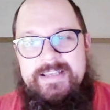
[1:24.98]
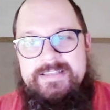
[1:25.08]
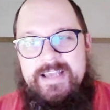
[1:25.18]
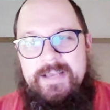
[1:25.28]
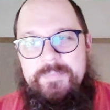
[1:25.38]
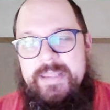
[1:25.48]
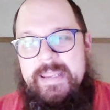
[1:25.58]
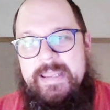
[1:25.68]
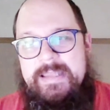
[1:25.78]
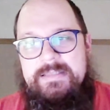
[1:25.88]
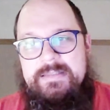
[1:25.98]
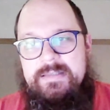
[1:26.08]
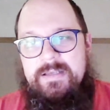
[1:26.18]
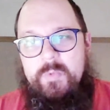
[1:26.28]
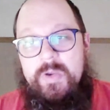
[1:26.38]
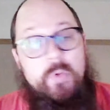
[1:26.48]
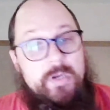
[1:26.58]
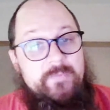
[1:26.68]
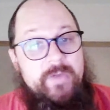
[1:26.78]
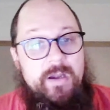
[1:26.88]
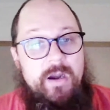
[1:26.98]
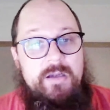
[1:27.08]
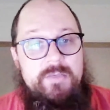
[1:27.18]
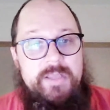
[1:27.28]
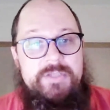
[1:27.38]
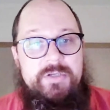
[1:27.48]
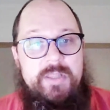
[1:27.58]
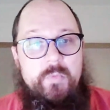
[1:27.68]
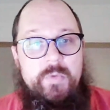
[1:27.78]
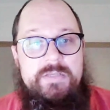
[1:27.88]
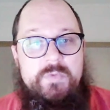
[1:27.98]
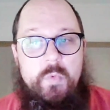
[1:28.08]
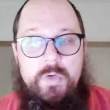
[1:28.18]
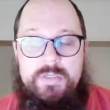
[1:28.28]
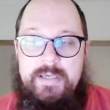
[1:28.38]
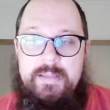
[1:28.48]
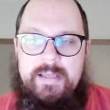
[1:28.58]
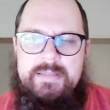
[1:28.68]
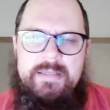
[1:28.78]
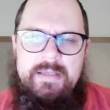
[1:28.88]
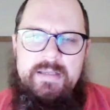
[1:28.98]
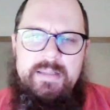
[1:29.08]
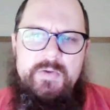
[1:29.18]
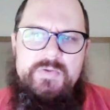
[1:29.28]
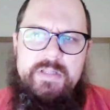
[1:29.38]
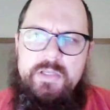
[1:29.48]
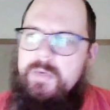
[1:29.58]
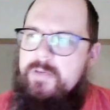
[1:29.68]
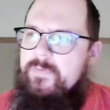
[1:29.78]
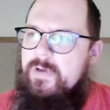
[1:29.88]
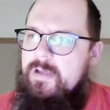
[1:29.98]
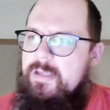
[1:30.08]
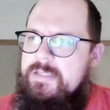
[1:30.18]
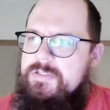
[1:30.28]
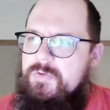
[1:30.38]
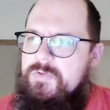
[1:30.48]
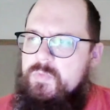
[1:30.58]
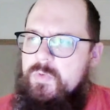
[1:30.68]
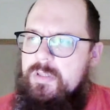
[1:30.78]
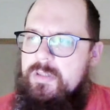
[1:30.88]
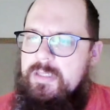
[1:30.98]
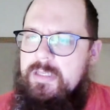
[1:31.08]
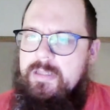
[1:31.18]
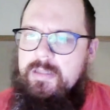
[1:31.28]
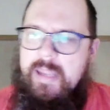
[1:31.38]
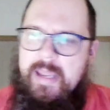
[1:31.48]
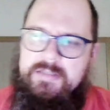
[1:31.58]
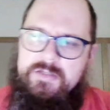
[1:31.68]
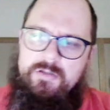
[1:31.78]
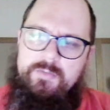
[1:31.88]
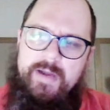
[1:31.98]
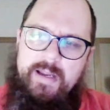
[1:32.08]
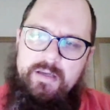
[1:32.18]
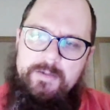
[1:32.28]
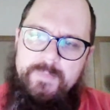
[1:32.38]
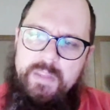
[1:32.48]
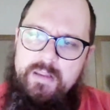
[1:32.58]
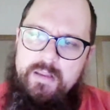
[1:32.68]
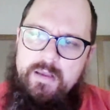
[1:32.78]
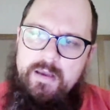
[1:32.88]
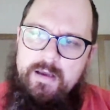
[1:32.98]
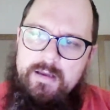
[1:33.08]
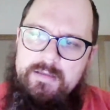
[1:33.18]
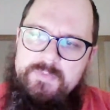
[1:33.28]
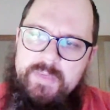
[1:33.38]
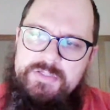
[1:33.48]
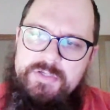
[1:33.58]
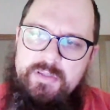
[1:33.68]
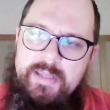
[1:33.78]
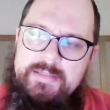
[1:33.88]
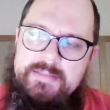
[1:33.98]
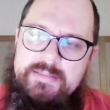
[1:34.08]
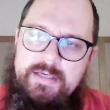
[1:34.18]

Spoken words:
desktop, and we are working very hard to make sure that Reach works on that. There was a little bit of issues with the Haskell compiler to make sure that